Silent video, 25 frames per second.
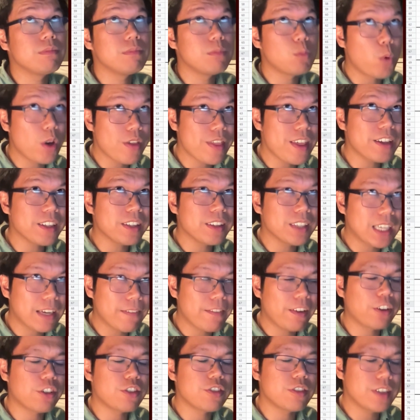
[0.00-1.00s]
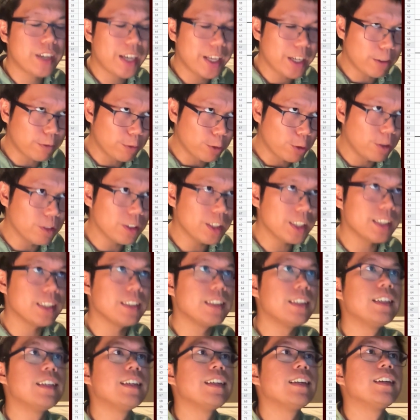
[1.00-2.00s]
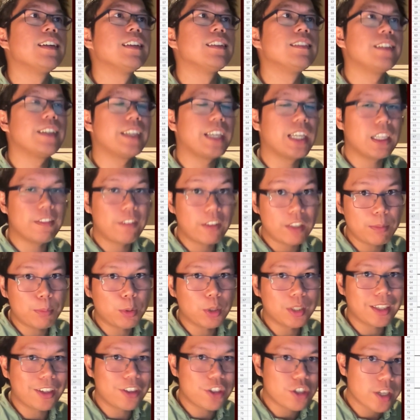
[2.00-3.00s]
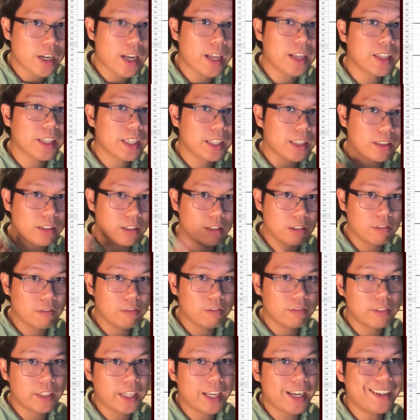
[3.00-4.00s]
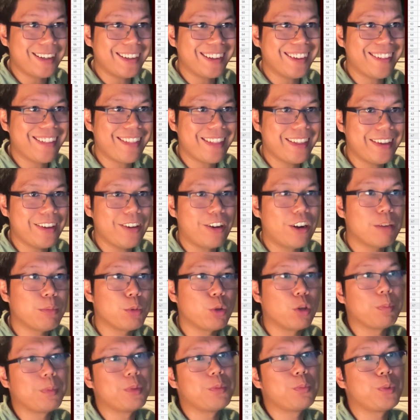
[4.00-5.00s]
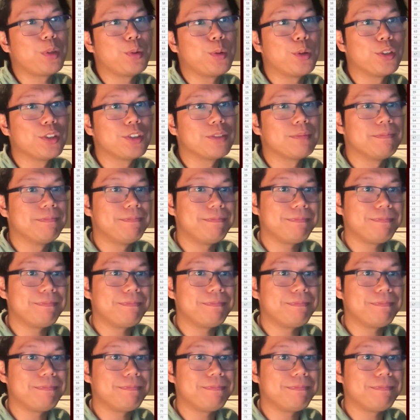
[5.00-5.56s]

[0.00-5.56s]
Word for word: 1,780 rolls to get a 50% chance of getting the armor we want.